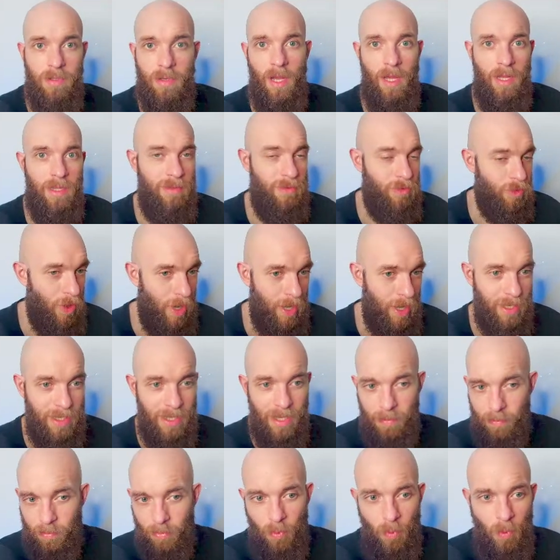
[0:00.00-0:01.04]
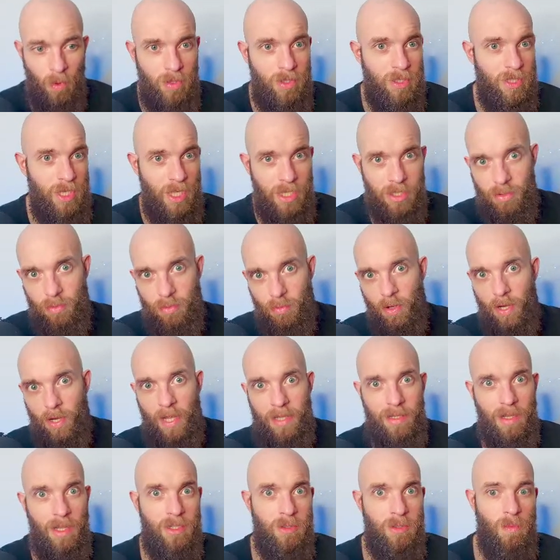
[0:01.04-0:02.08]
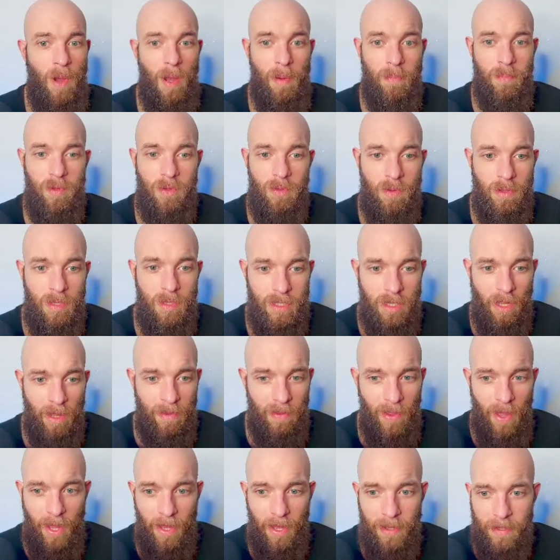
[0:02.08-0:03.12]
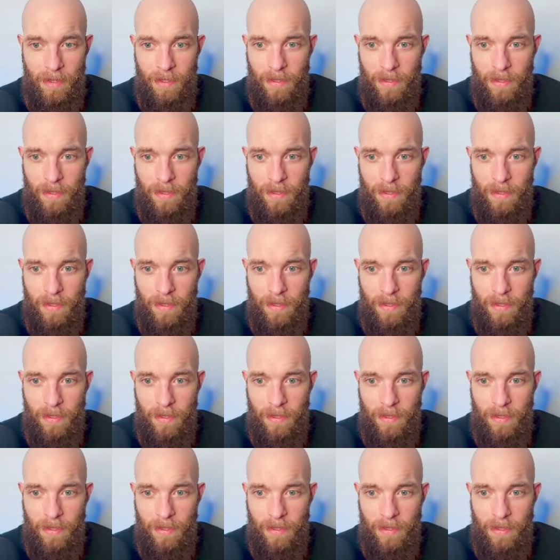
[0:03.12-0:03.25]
and try to keep one texture, one atlas map, things like that.